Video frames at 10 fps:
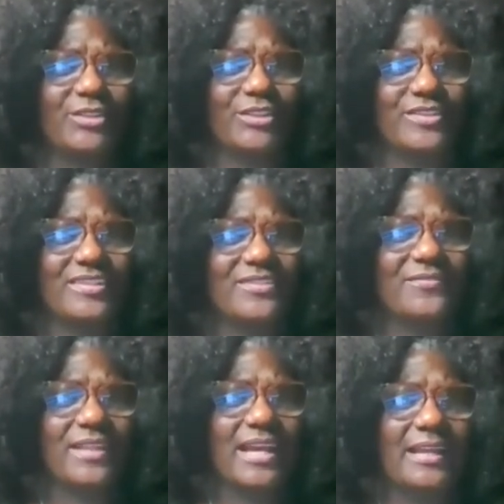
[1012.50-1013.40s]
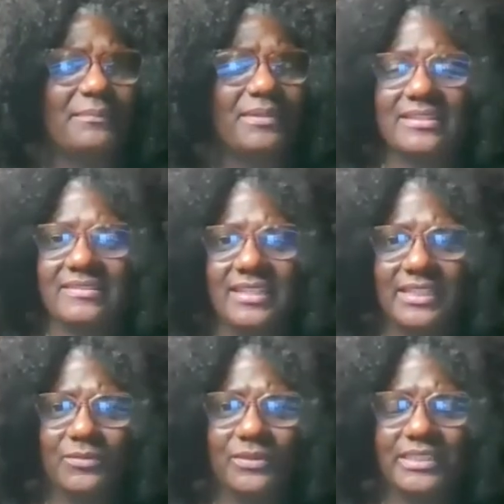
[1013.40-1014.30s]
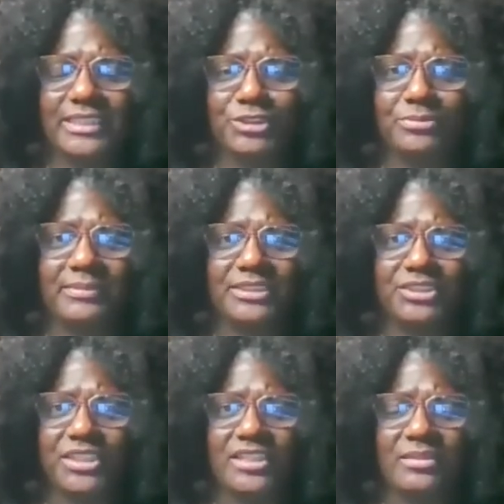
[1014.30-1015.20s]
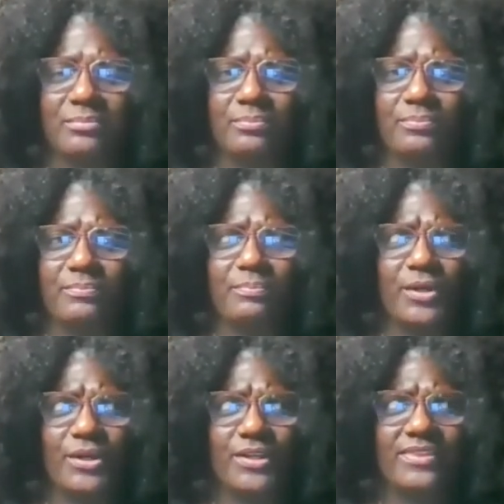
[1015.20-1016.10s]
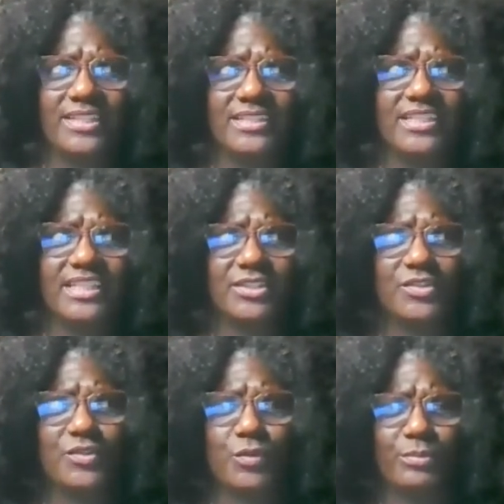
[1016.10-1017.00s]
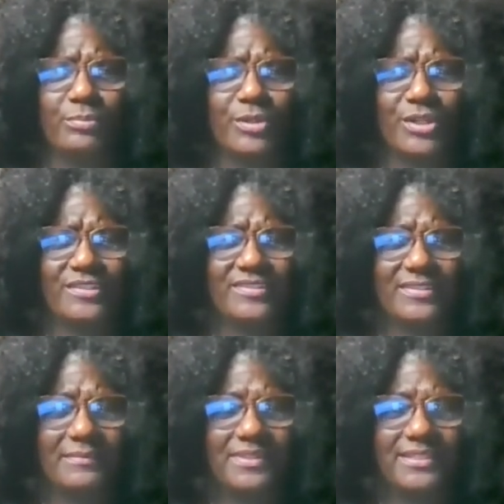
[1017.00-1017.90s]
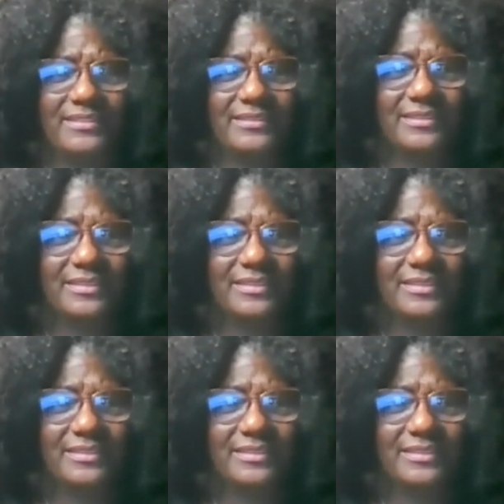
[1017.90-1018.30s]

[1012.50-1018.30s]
girls is fly, but the second one that you mentioned, the bo- the underscore boss something.